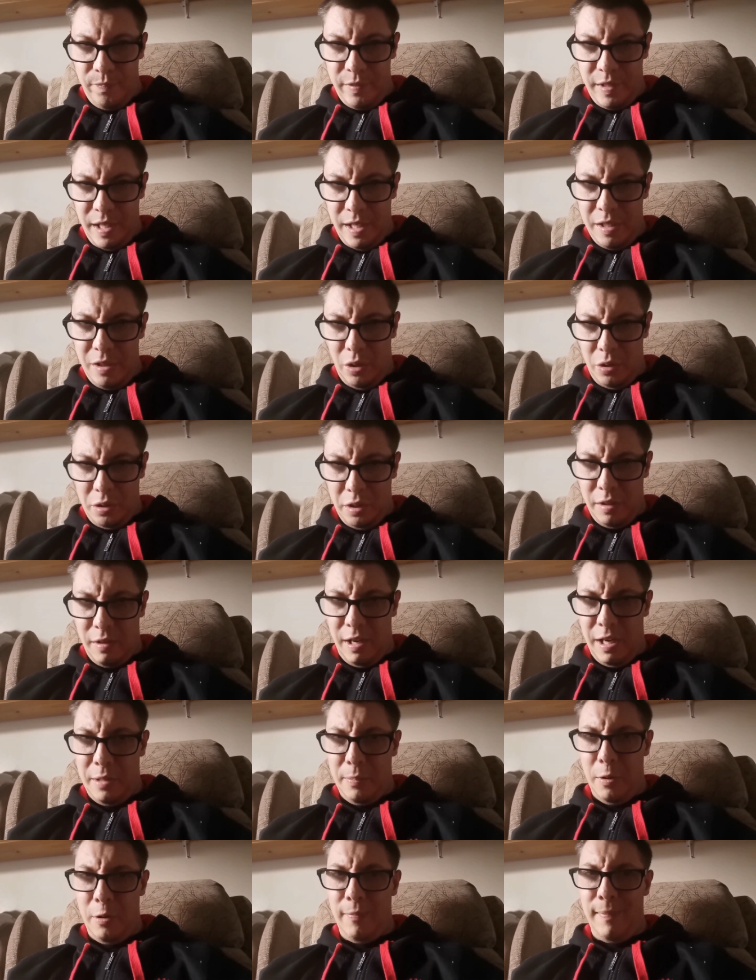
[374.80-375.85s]
this Doctor
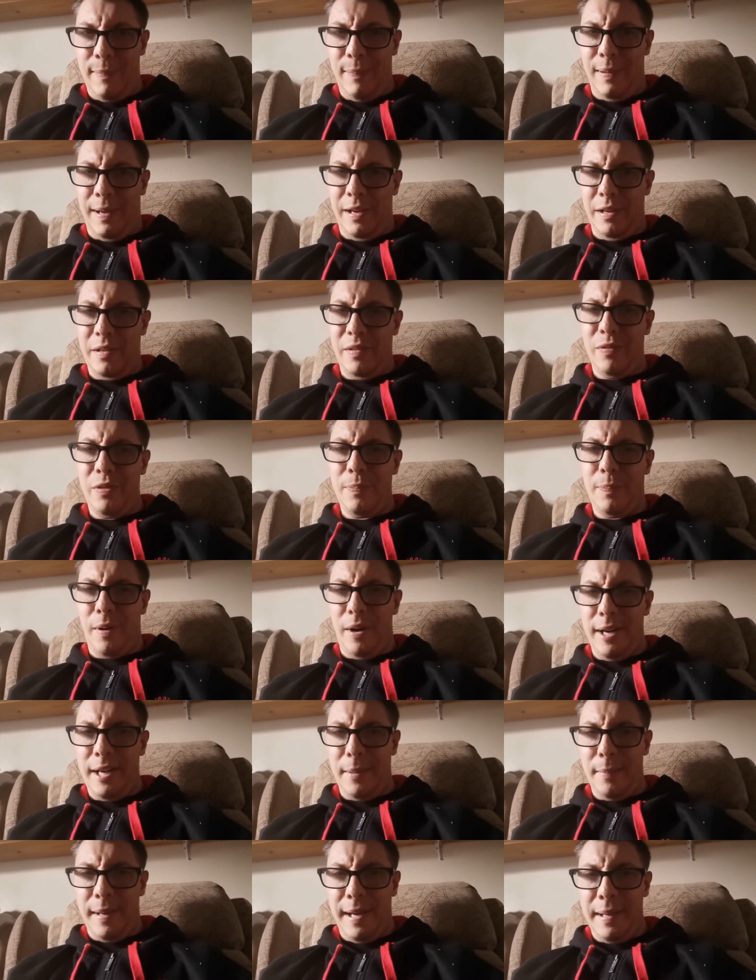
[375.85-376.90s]
Strange movie because of
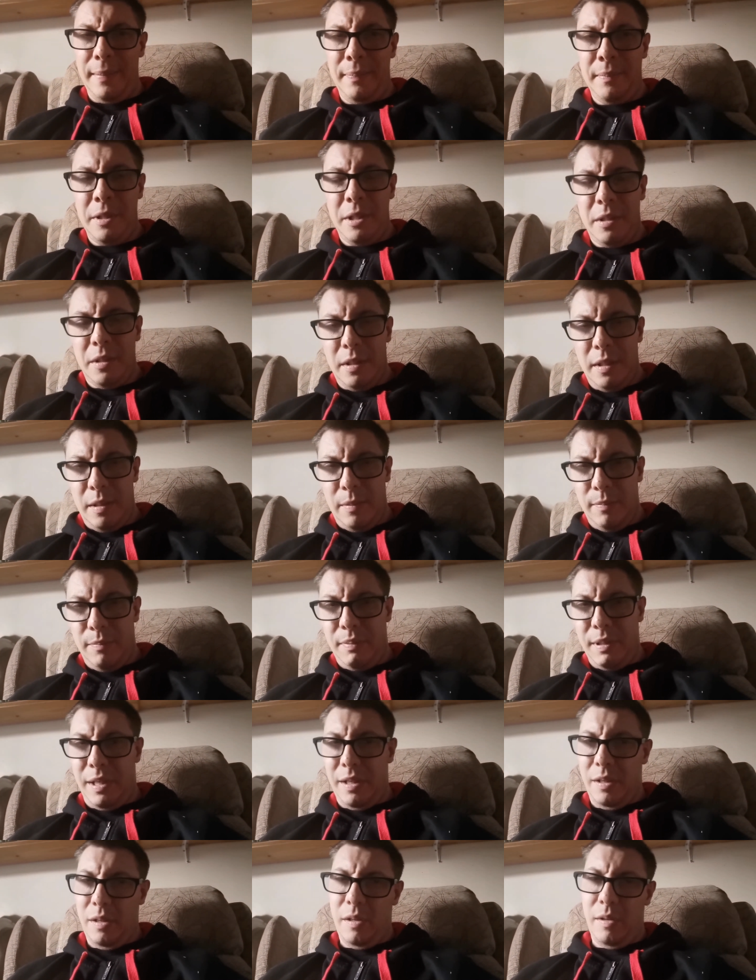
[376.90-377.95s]
Spider-Man,
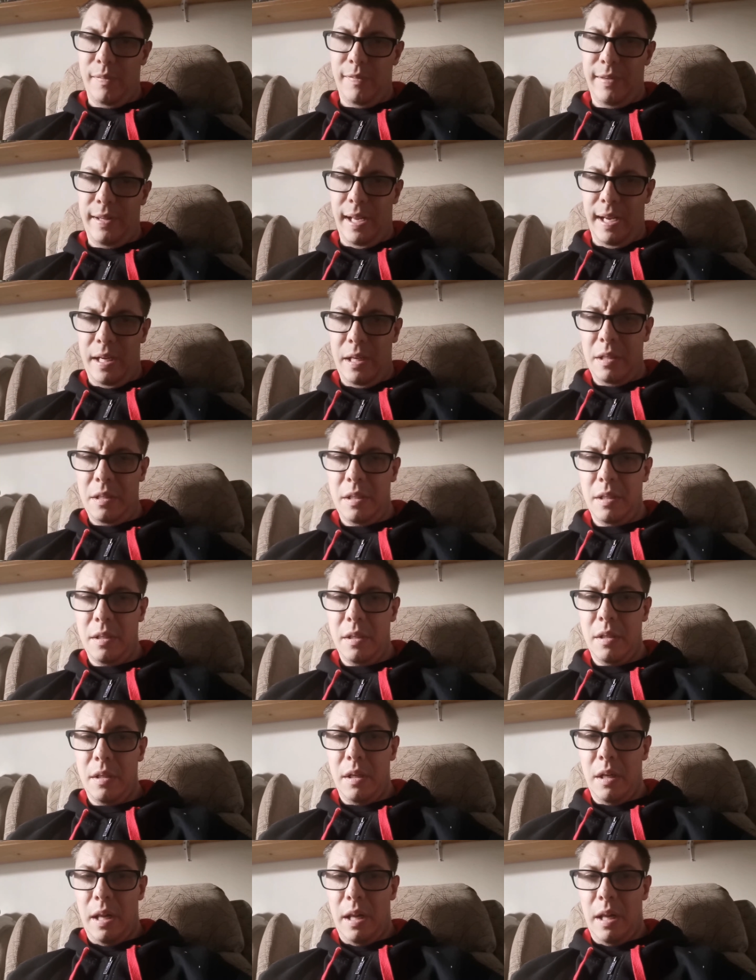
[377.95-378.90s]
because of things.